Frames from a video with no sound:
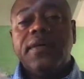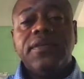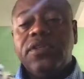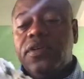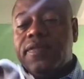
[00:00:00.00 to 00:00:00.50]

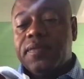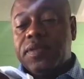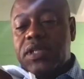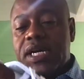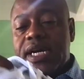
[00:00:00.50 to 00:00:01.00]
you from
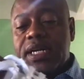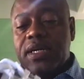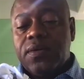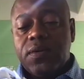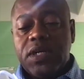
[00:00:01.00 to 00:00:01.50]
sliding
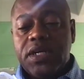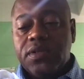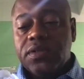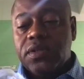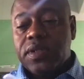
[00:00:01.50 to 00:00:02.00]

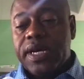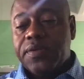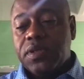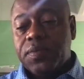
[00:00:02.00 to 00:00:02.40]
around. So that was